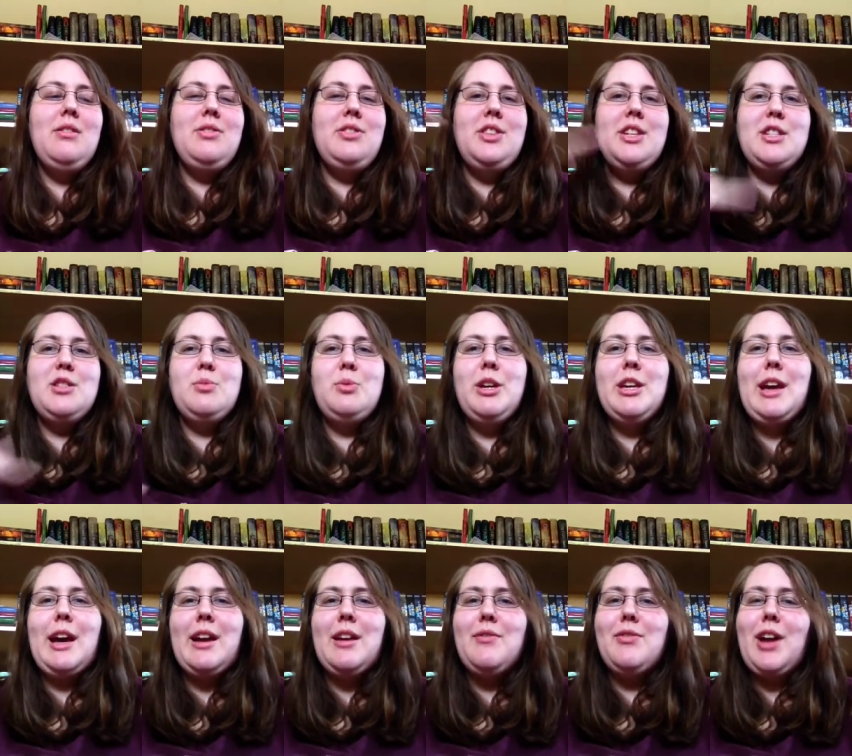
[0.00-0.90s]
This week
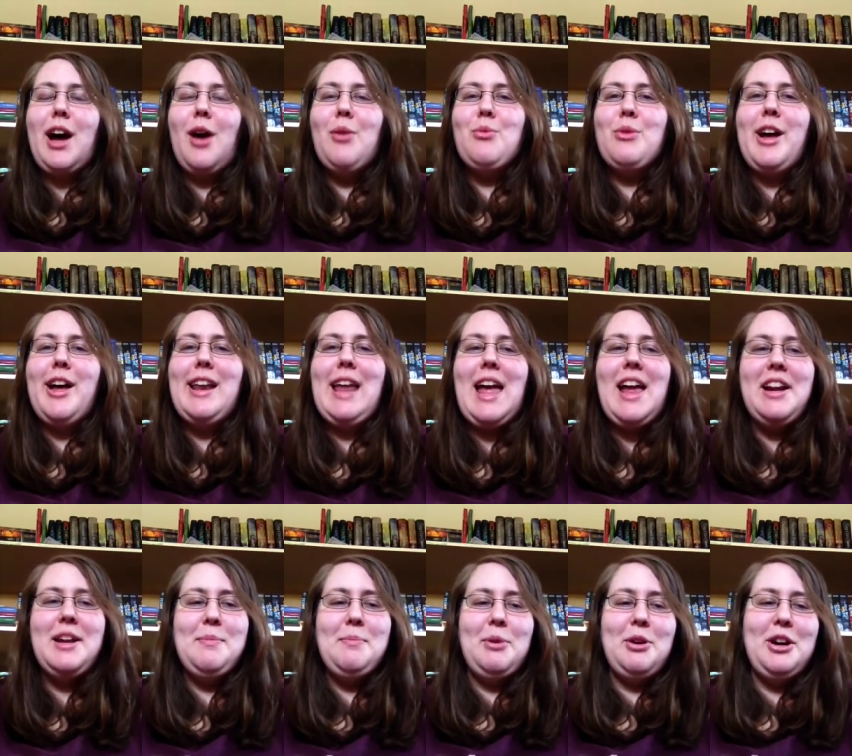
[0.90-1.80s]
I have not read
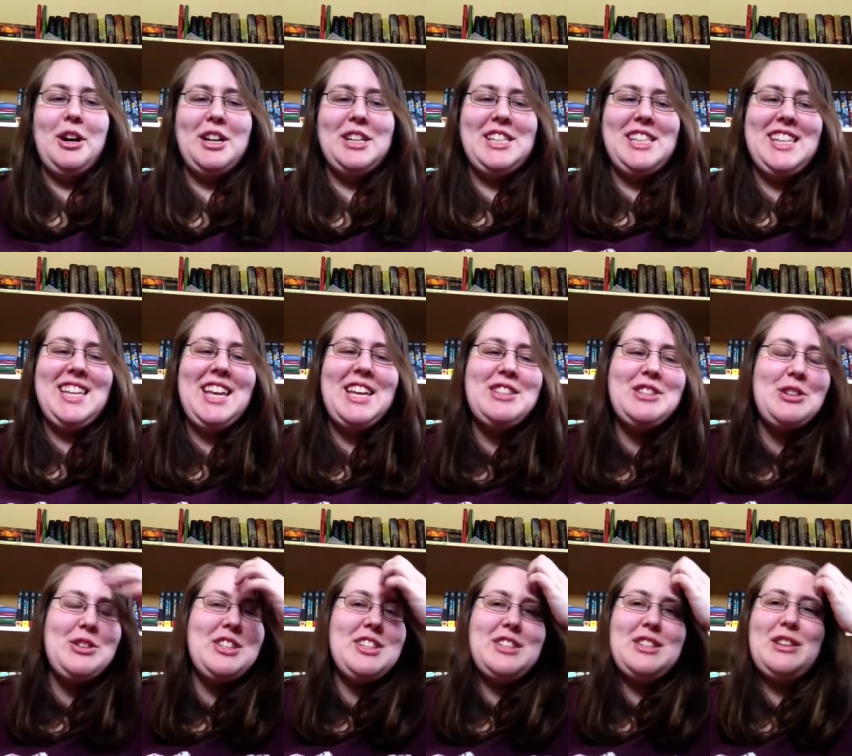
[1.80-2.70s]
any books, so
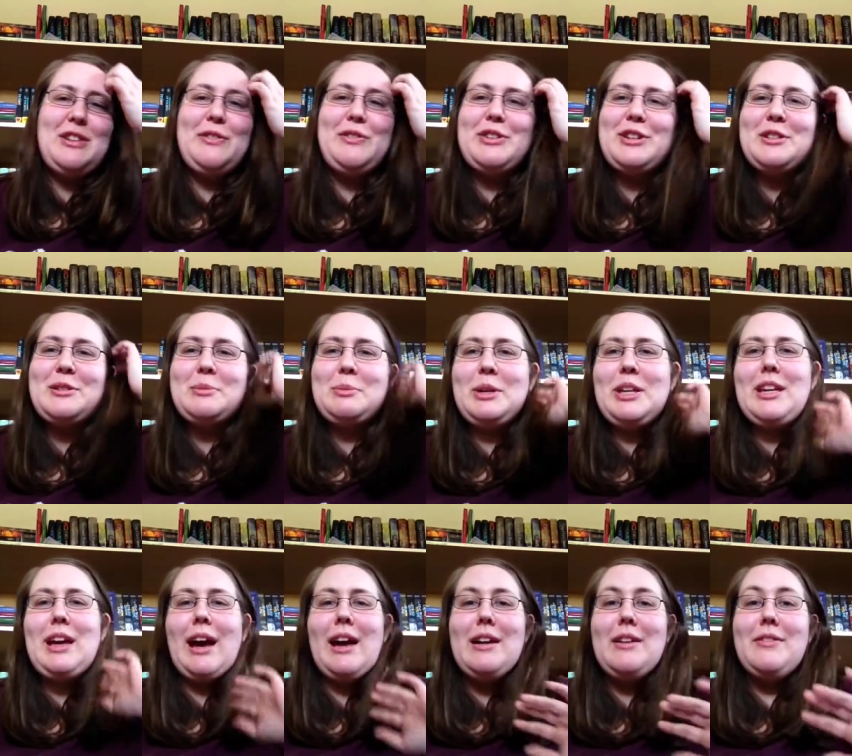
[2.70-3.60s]
this is the first
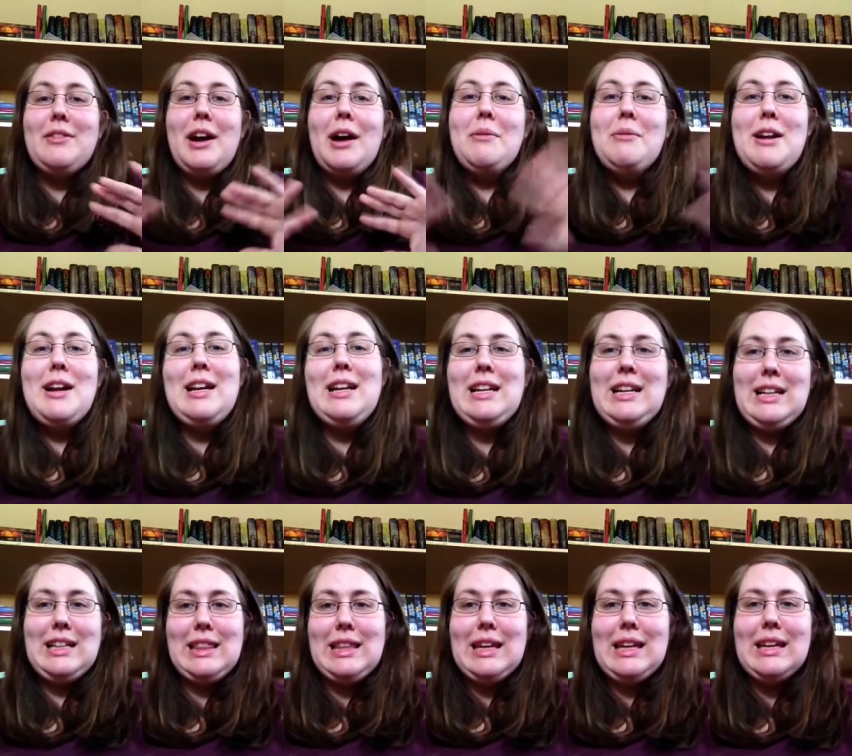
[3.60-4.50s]
week I have not read
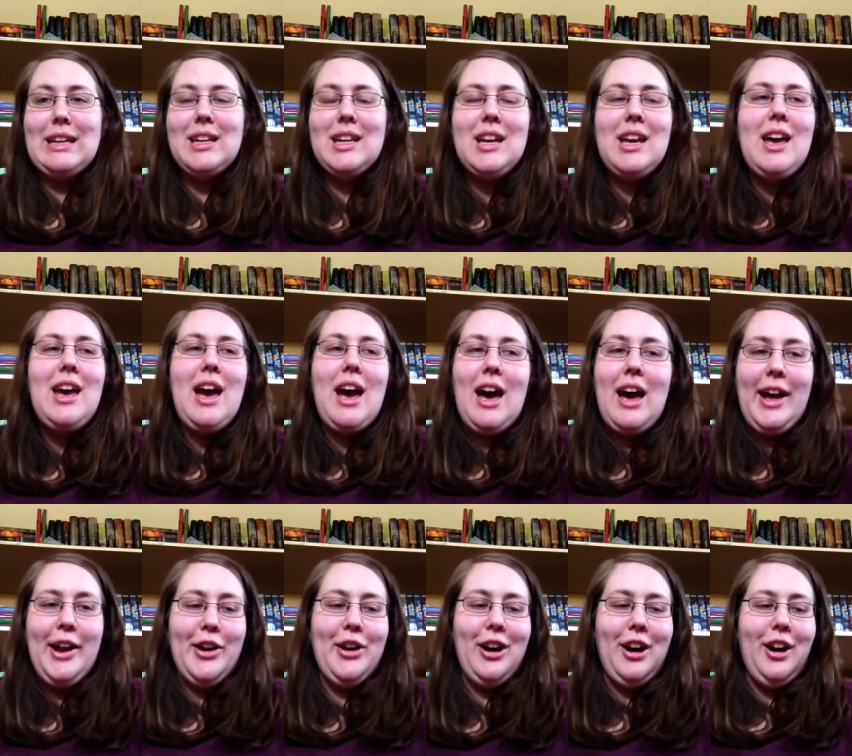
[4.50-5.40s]
anything
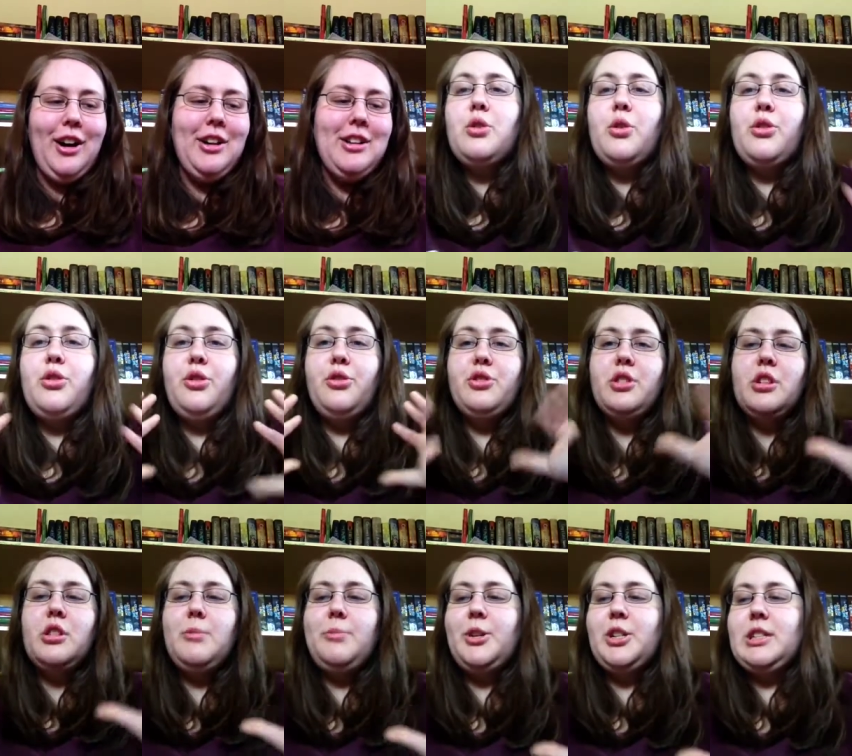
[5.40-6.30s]
at all. So those are
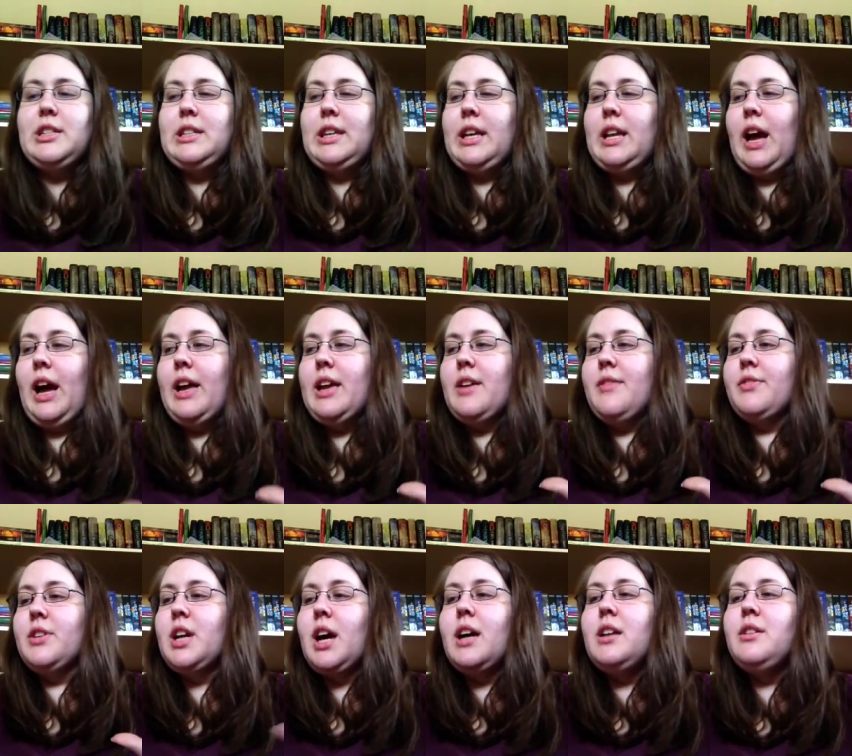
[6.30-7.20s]
the books that I
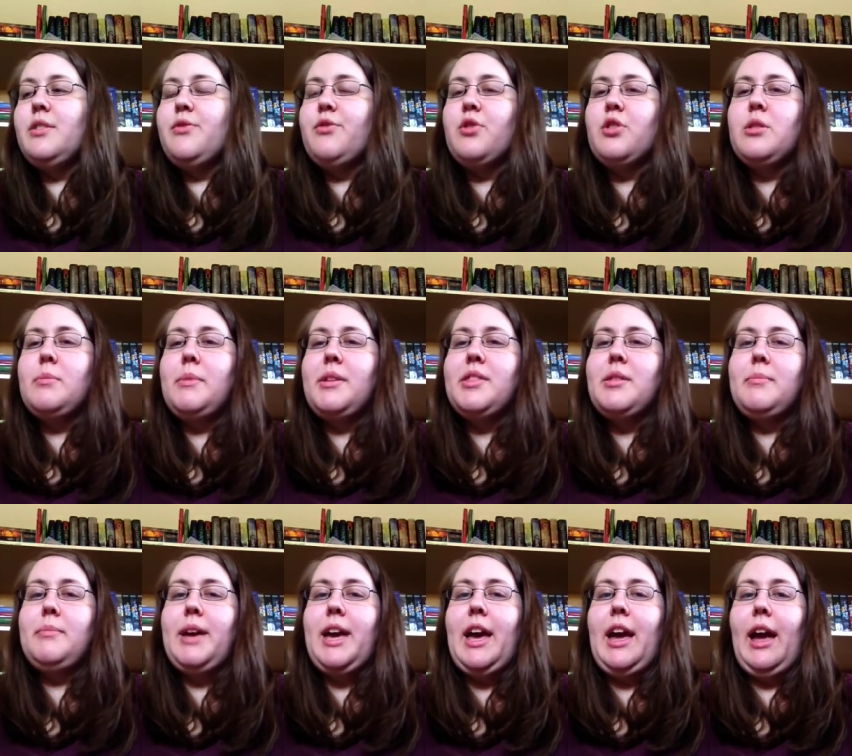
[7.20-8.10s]
have gotten for the month of
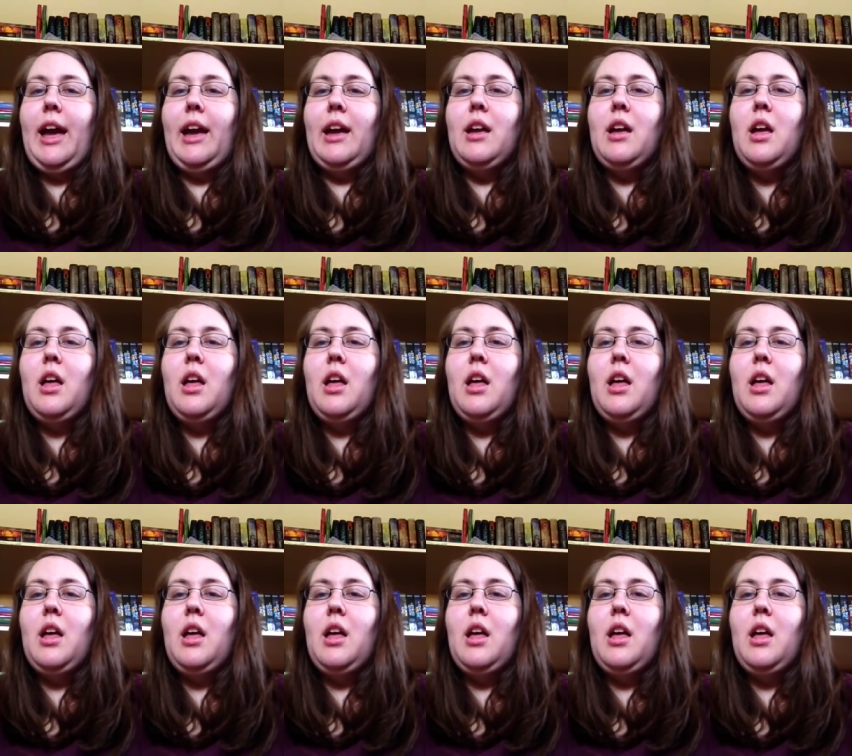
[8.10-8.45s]
May.